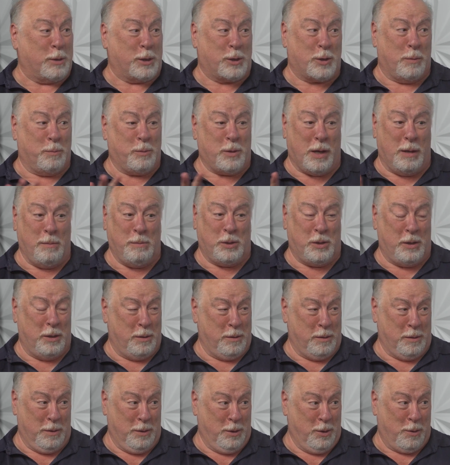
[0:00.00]
or sometimes
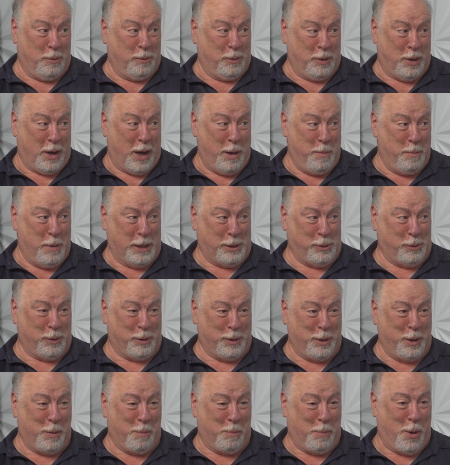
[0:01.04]
they're
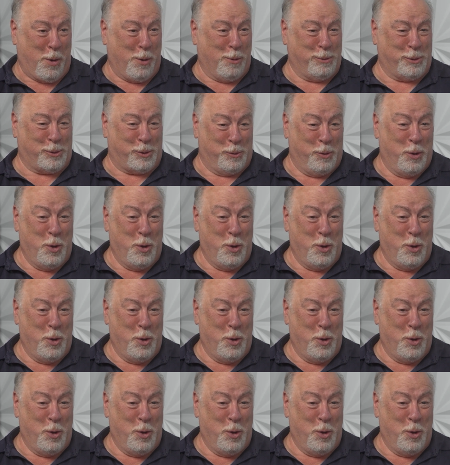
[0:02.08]
diametrically opposed.